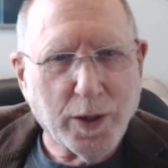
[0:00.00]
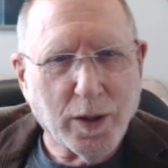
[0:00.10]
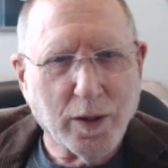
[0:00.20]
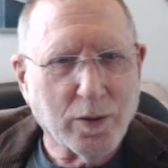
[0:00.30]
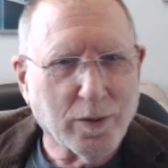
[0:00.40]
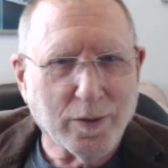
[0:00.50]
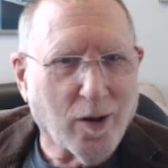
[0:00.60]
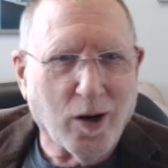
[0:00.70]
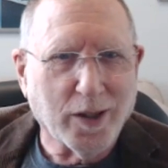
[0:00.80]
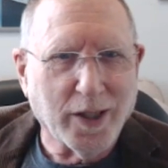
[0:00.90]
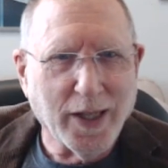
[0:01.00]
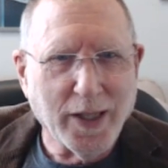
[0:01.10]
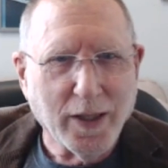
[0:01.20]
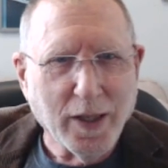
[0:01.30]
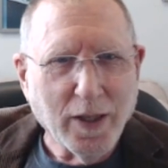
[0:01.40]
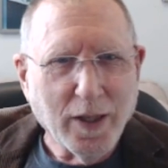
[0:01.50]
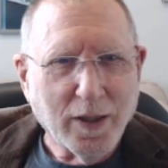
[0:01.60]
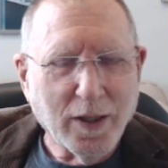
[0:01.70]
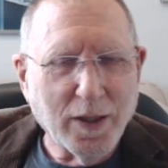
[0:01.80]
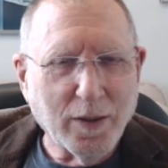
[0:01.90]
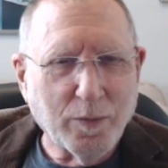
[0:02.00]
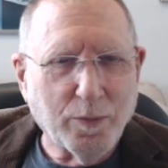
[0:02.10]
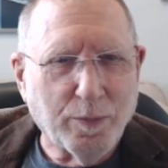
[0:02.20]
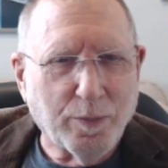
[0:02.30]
but hardly any, or